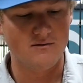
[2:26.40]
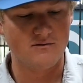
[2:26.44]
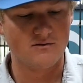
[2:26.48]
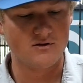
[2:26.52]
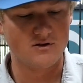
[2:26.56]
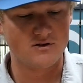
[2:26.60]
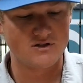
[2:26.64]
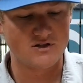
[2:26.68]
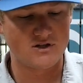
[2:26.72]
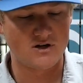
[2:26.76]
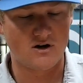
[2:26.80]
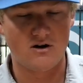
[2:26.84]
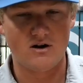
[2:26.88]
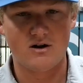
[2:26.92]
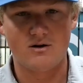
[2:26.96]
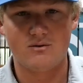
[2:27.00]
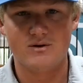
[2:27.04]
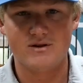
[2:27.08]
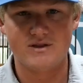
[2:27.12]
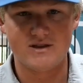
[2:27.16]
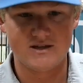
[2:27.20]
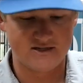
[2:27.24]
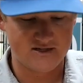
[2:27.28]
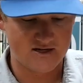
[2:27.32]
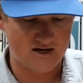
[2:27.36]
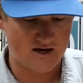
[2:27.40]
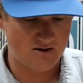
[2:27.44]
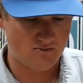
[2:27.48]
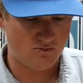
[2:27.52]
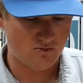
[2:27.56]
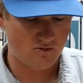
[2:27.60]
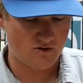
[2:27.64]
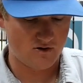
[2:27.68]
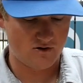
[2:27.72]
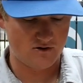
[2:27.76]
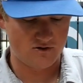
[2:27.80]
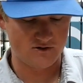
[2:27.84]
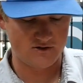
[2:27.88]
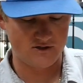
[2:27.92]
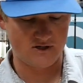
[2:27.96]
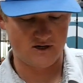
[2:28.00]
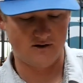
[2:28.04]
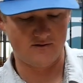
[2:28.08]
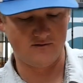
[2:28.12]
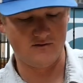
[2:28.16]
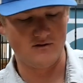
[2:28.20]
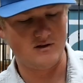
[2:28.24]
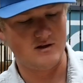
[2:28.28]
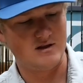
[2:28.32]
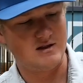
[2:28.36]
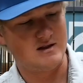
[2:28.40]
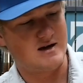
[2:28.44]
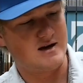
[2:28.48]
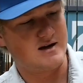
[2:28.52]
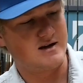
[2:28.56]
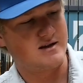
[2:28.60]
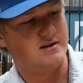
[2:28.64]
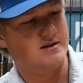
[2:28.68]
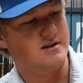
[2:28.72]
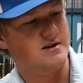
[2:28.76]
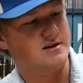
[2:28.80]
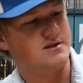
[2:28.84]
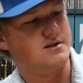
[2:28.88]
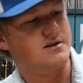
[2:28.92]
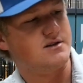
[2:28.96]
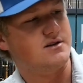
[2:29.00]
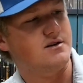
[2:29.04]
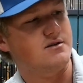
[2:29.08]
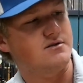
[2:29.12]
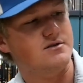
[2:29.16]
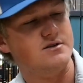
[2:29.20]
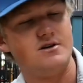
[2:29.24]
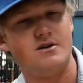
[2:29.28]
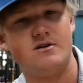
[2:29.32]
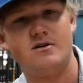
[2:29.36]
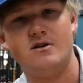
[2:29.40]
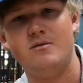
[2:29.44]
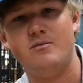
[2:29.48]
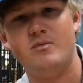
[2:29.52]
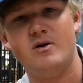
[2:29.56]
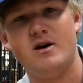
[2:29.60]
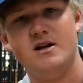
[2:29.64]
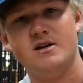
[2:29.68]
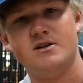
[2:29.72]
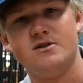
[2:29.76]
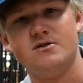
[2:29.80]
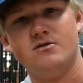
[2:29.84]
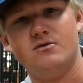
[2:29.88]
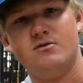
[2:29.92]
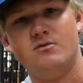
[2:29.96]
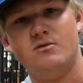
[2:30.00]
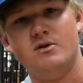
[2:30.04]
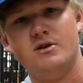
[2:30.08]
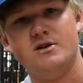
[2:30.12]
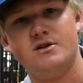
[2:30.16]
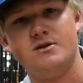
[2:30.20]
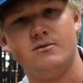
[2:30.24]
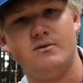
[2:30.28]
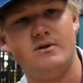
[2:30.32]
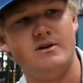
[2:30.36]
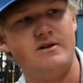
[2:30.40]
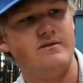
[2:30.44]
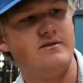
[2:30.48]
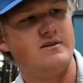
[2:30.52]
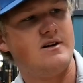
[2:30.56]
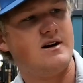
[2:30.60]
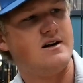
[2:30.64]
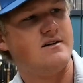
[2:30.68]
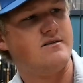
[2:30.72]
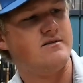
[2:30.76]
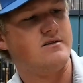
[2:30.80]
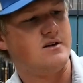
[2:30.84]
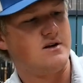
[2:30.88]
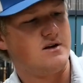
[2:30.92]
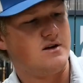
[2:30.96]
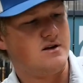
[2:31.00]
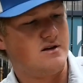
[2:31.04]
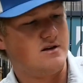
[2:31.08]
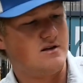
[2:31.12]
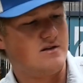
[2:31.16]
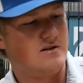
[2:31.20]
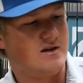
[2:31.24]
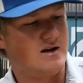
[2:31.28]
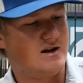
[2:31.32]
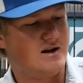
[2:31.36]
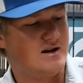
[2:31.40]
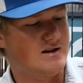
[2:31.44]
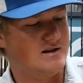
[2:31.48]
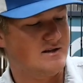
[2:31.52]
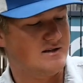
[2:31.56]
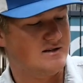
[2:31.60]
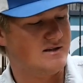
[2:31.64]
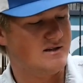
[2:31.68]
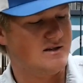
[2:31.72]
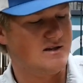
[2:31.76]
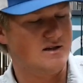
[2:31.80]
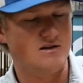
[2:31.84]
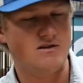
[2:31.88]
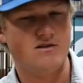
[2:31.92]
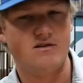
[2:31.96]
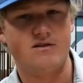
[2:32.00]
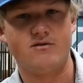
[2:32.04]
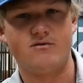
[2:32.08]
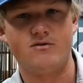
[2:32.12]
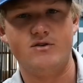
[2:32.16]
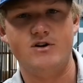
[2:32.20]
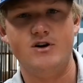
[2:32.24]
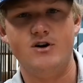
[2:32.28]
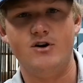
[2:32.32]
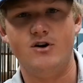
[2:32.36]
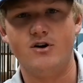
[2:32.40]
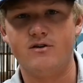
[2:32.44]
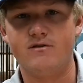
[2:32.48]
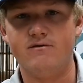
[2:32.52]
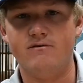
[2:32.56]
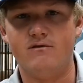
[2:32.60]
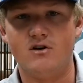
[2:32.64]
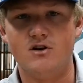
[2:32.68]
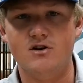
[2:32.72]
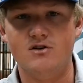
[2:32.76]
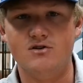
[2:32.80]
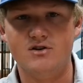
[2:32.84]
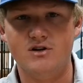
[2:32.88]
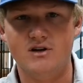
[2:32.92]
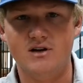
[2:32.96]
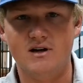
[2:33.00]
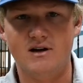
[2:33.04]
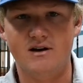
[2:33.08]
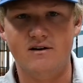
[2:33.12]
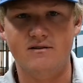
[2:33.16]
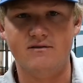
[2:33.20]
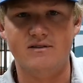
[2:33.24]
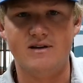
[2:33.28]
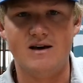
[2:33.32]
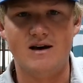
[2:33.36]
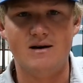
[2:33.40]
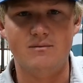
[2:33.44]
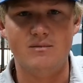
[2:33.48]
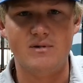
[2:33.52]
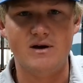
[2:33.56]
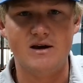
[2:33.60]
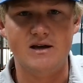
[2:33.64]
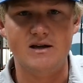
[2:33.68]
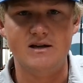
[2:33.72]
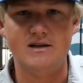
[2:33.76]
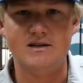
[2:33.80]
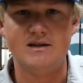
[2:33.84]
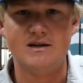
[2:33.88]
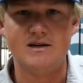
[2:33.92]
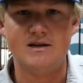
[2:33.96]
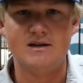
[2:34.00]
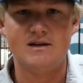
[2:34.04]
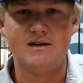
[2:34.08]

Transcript: Starting with the topwaters, I really like this Yozuri Pencil 125. That is the 3-hook version of that bait.